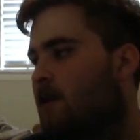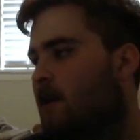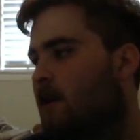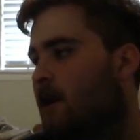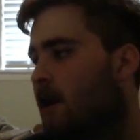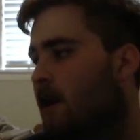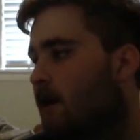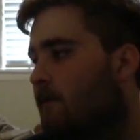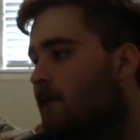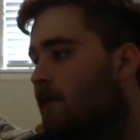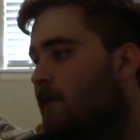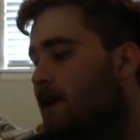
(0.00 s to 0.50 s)

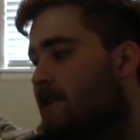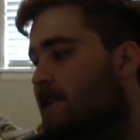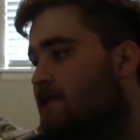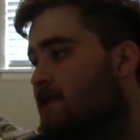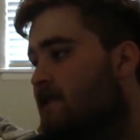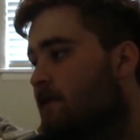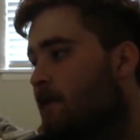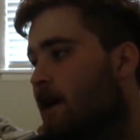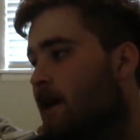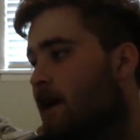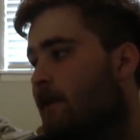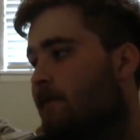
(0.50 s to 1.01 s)
Minus
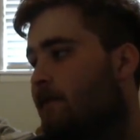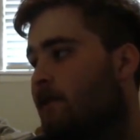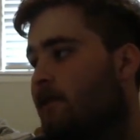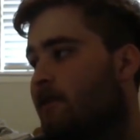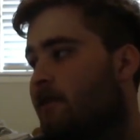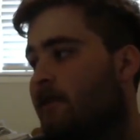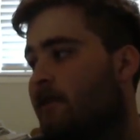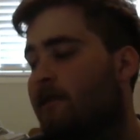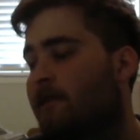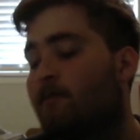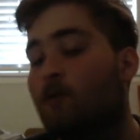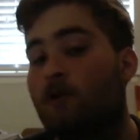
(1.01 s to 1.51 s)
the
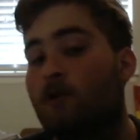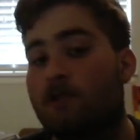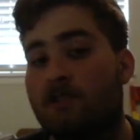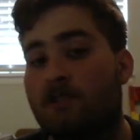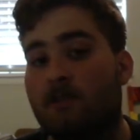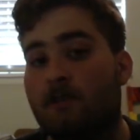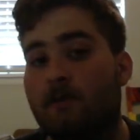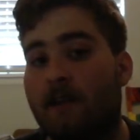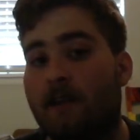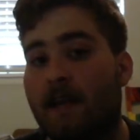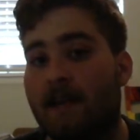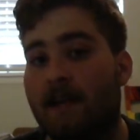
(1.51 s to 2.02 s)
popularity, more
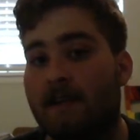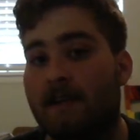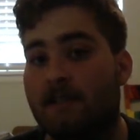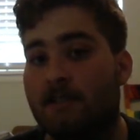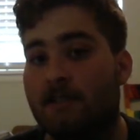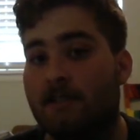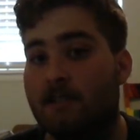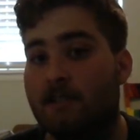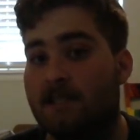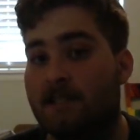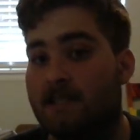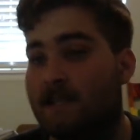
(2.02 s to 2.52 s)
so in that
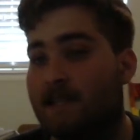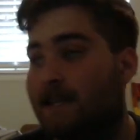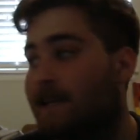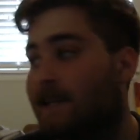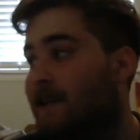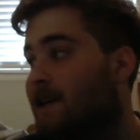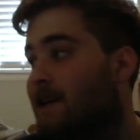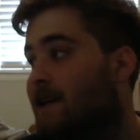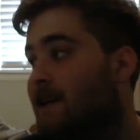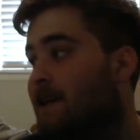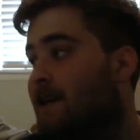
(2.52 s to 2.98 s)
it's just like,